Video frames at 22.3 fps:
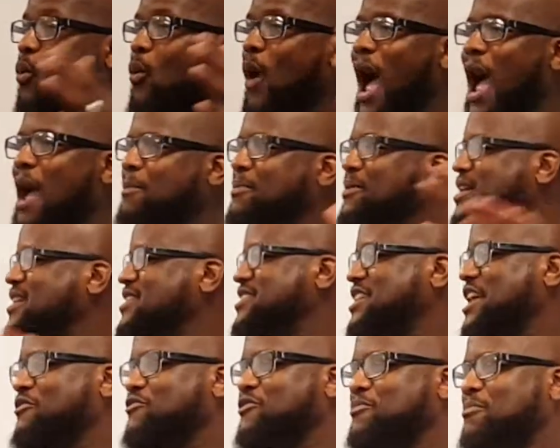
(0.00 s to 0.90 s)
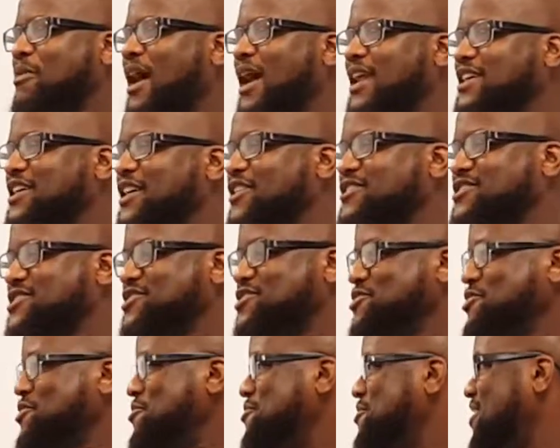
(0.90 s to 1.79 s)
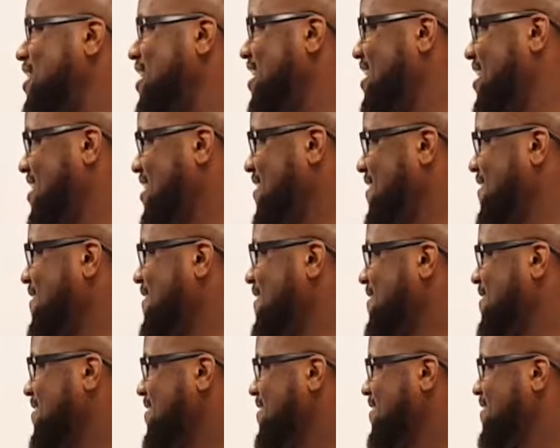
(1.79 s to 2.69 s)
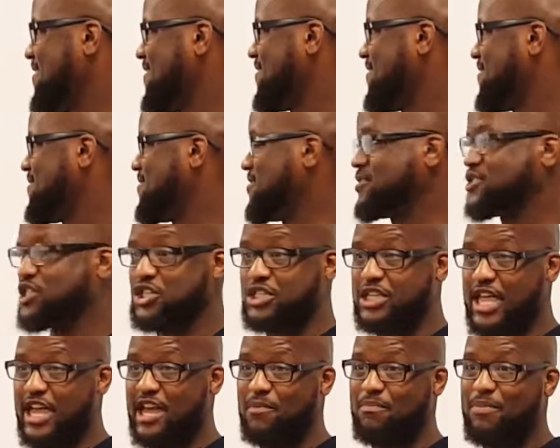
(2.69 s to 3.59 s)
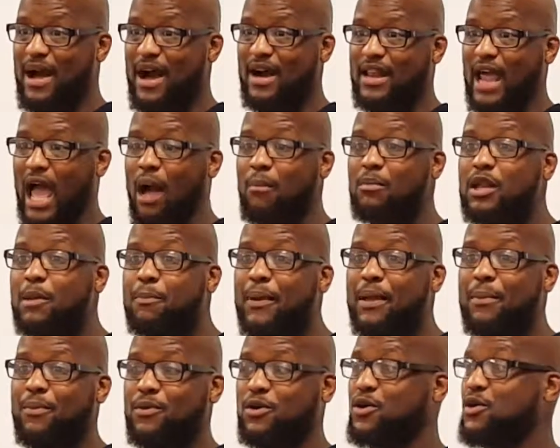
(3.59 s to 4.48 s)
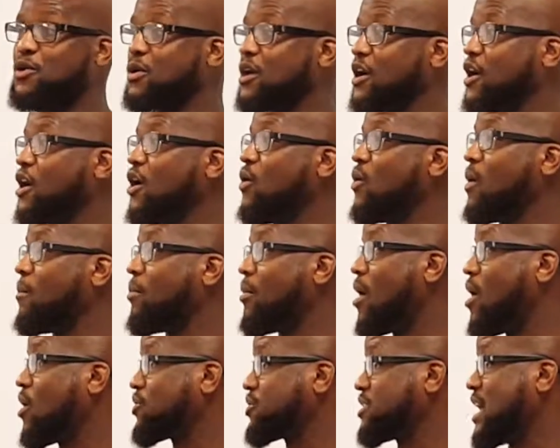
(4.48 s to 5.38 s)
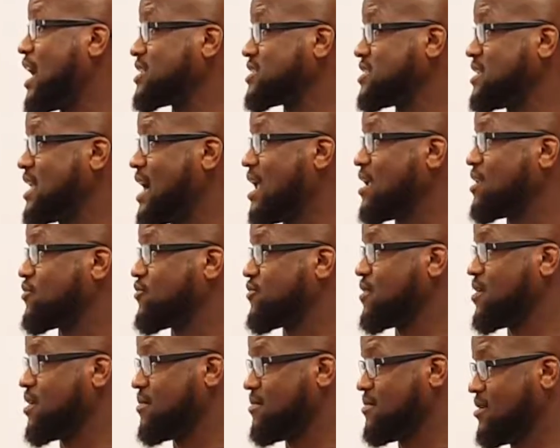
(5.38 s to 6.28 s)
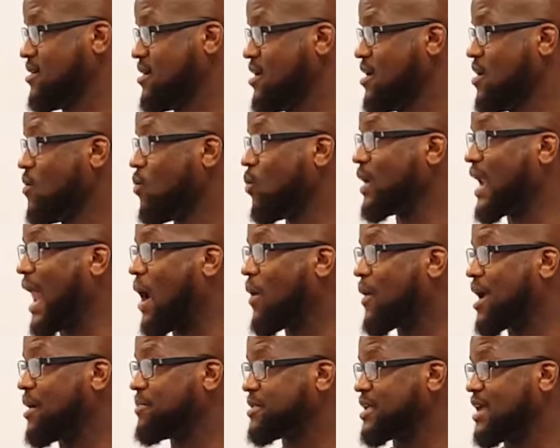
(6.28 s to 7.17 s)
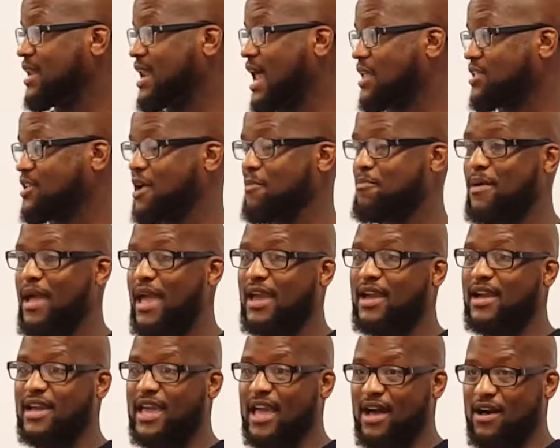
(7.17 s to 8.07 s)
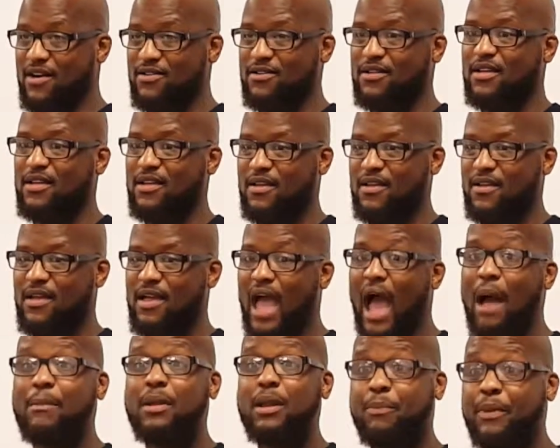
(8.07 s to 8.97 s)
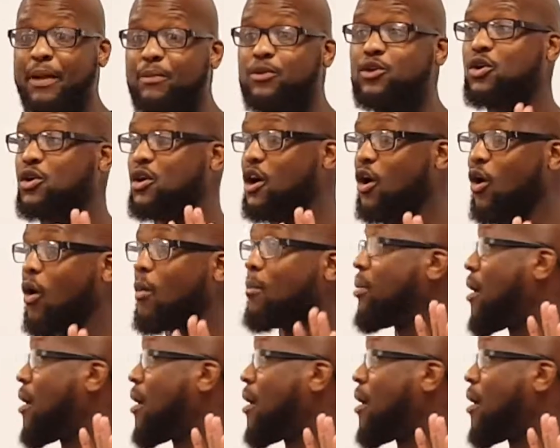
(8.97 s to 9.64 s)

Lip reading: why? Because everybody else is doing it. Just think about it. How many people you can go and borrow $1,000 from without emptying out their bank account? How many people you can go and